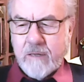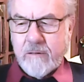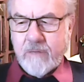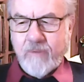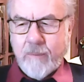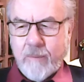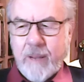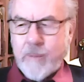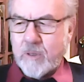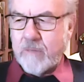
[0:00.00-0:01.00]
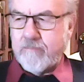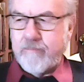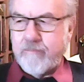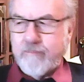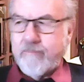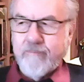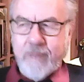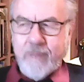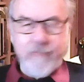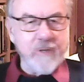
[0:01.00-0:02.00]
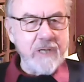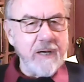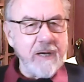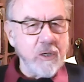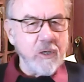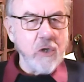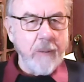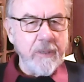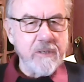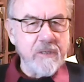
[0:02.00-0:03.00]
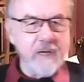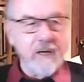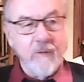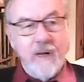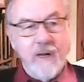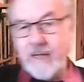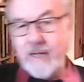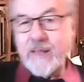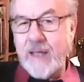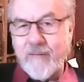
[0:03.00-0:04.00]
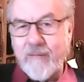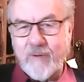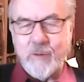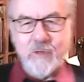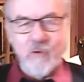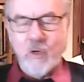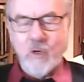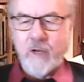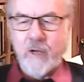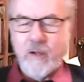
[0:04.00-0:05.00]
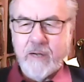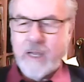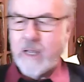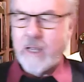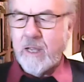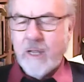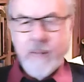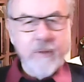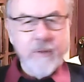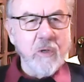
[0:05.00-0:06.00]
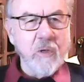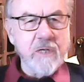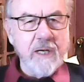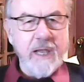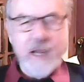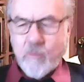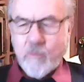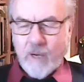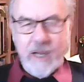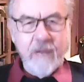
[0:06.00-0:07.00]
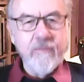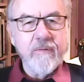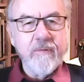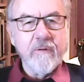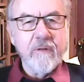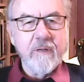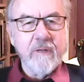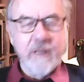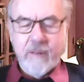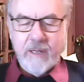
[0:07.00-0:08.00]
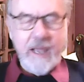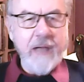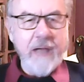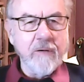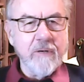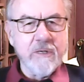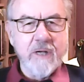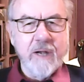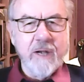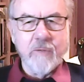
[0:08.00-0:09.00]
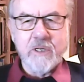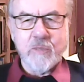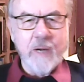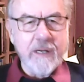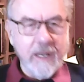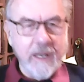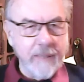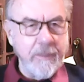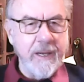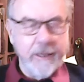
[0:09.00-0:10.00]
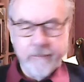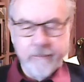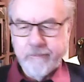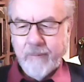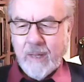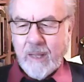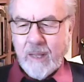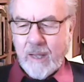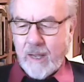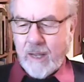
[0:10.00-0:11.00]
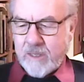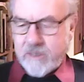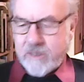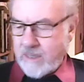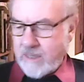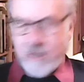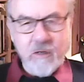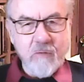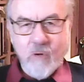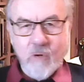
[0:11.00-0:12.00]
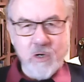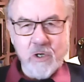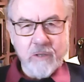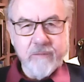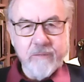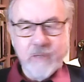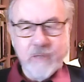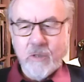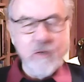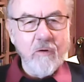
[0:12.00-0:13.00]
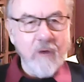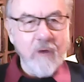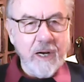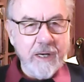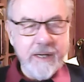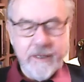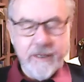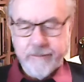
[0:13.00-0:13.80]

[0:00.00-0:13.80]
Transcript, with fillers: different people to be presenting in a shopping centre while the other Humphrey was recording on air. But of course, in a heat wave, the, the actor inside would sweat like a pig, and this thing you couldn't wash it, you couldn't dry clean it.